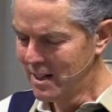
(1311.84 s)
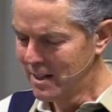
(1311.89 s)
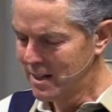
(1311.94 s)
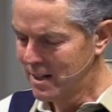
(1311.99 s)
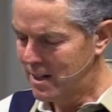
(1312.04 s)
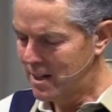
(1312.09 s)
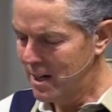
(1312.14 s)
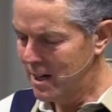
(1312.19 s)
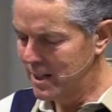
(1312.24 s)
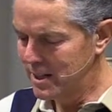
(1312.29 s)

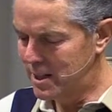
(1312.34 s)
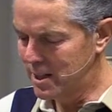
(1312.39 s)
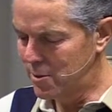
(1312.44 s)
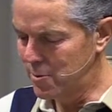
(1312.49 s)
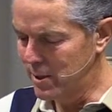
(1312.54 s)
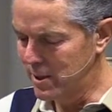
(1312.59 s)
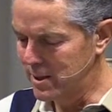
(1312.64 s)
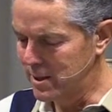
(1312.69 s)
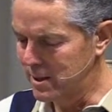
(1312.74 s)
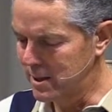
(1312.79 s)
The
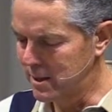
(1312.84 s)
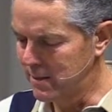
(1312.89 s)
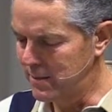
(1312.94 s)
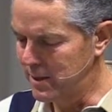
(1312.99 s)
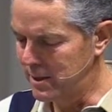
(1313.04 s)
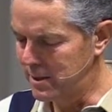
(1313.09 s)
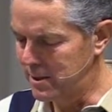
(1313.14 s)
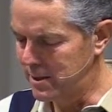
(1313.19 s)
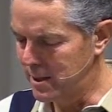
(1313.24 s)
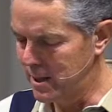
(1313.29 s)
consequences of
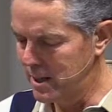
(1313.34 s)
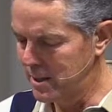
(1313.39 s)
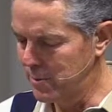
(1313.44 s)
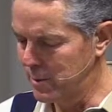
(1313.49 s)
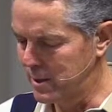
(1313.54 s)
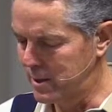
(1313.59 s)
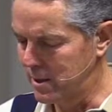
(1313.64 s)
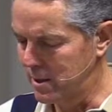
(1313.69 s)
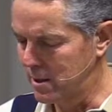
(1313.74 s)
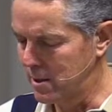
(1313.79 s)
these
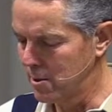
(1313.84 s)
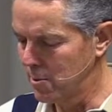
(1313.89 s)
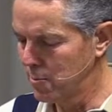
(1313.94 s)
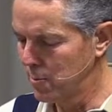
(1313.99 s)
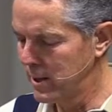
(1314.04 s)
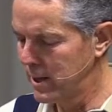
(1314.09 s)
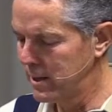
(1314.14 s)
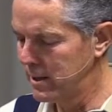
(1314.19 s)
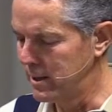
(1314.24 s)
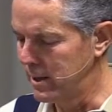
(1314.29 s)
judgments are
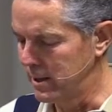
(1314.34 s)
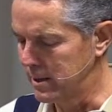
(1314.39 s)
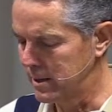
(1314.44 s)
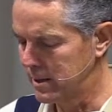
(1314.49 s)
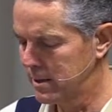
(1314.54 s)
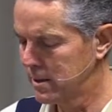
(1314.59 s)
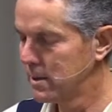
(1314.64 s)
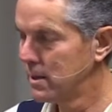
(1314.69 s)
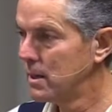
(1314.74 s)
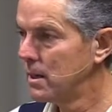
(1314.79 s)

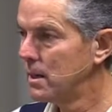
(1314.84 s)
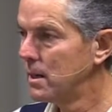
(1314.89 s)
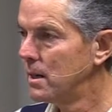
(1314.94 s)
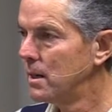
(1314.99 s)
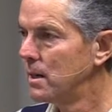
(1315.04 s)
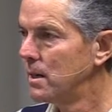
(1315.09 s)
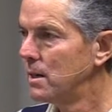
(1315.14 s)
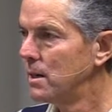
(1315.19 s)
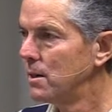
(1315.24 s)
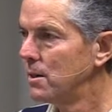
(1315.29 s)
horrendous.
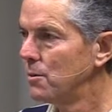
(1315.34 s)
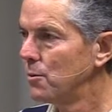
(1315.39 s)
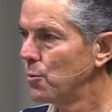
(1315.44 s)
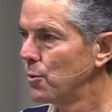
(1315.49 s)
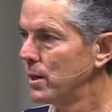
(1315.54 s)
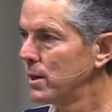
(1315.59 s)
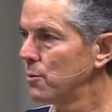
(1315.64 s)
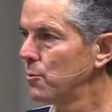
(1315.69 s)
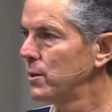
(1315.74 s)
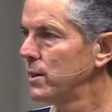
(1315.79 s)

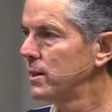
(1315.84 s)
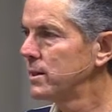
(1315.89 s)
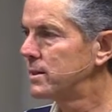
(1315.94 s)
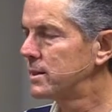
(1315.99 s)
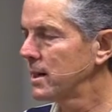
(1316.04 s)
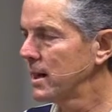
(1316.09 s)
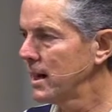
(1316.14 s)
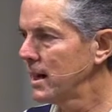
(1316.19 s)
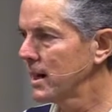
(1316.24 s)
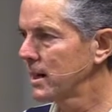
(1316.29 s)
When we
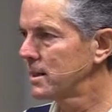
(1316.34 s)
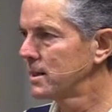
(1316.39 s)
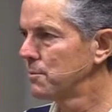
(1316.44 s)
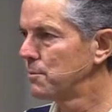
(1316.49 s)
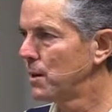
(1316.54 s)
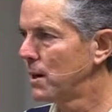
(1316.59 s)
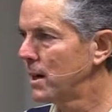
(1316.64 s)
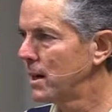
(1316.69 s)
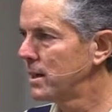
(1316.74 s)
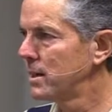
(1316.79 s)
attack the
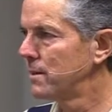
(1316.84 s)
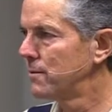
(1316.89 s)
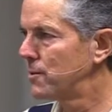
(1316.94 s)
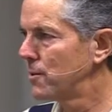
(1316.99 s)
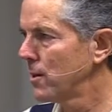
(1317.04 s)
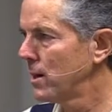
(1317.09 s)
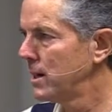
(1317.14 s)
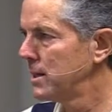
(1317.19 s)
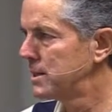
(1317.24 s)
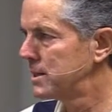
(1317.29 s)
body of
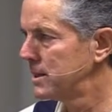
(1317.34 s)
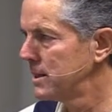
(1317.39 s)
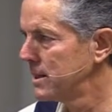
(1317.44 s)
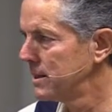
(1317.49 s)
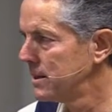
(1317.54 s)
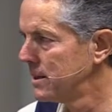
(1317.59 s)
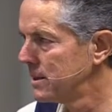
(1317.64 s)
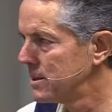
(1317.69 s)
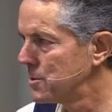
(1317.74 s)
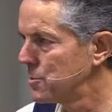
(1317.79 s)
Christ
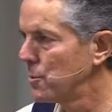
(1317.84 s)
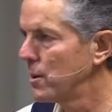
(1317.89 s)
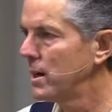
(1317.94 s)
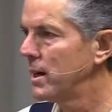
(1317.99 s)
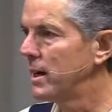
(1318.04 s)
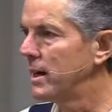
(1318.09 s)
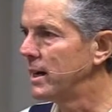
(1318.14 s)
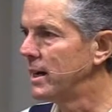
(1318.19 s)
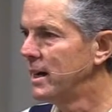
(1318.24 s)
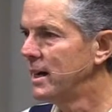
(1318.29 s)
in this
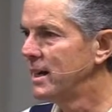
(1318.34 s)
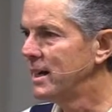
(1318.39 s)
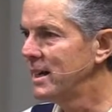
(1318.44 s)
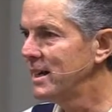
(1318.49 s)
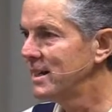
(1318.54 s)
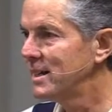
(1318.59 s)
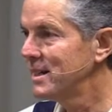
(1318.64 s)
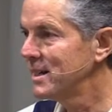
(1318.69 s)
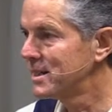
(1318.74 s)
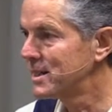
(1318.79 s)
way,
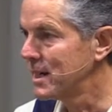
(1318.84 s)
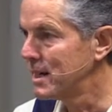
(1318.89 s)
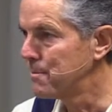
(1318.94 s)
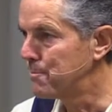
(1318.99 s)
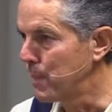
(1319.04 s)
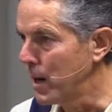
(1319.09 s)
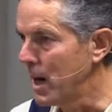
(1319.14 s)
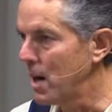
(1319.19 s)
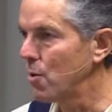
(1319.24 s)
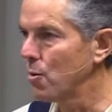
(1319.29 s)
it is a
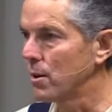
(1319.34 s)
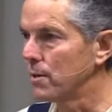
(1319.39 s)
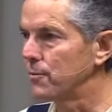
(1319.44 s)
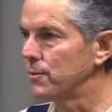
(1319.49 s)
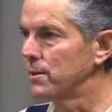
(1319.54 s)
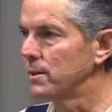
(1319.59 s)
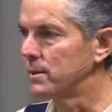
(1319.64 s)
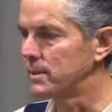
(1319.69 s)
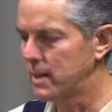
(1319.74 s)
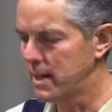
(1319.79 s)

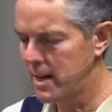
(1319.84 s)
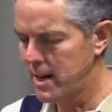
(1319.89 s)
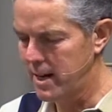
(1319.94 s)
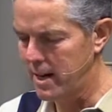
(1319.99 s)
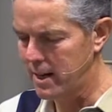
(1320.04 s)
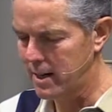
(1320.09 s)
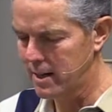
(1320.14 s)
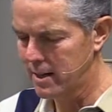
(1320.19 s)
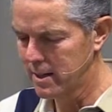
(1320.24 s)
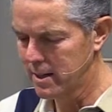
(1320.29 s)
powerful
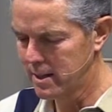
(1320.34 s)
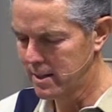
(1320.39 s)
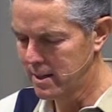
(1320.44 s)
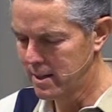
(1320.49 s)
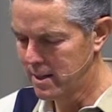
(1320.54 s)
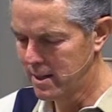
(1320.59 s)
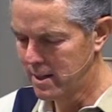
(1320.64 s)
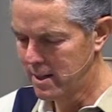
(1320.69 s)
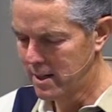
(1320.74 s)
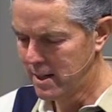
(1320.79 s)
attack.
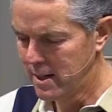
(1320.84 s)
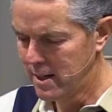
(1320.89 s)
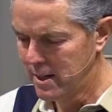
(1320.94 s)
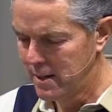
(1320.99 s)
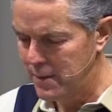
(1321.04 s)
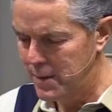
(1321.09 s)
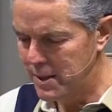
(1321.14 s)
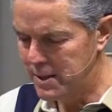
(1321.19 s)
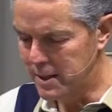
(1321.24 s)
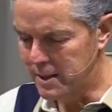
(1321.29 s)

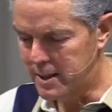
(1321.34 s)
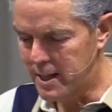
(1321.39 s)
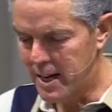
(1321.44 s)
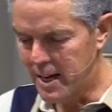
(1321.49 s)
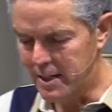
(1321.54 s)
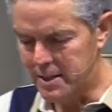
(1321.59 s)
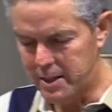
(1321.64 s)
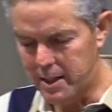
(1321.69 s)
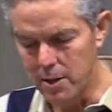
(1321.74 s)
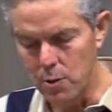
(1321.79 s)
These
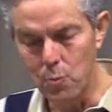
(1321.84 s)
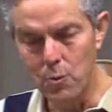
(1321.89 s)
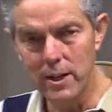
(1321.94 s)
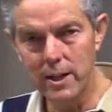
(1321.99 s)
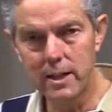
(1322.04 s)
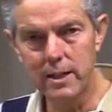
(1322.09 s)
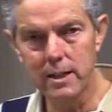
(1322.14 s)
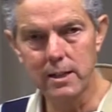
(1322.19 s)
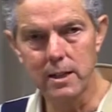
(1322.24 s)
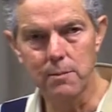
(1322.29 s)
attacks can
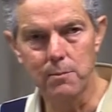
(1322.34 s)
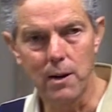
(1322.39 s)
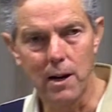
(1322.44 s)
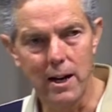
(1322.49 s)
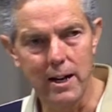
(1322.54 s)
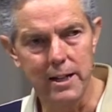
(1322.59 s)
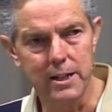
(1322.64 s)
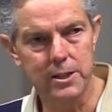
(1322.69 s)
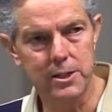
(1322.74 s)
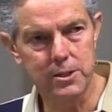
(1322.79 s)
weaken the
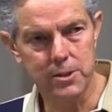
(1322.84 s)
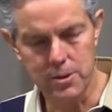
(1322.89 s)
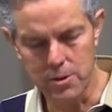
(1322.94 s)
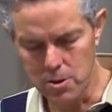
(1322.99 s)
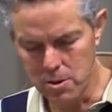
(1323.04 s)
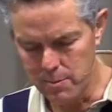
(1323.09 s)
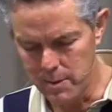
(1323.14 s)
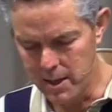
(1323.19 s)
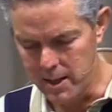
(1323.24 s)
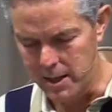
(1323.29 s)
body
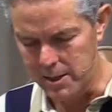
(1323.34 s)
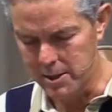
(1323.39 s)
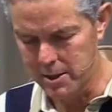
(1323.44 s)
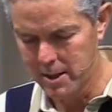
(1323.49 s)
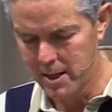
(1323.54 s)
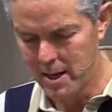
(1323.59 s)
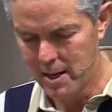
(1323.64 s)
so much